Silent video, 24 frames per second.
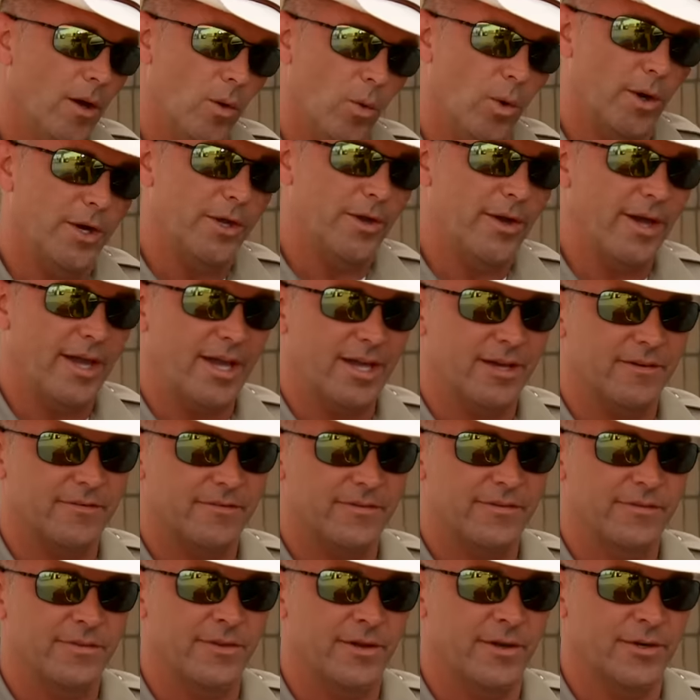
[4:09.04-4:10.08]
What do you have
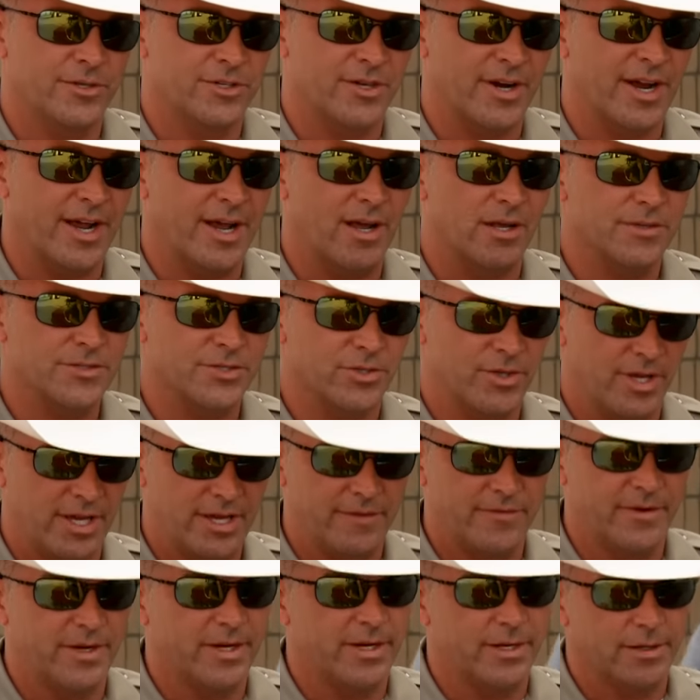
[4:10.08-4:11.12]
there at your house? Do you
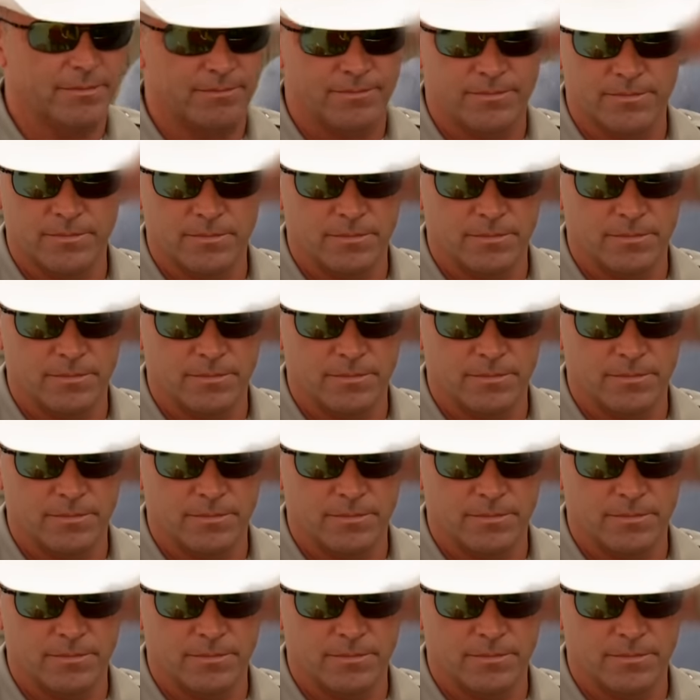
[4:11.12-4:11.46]
have any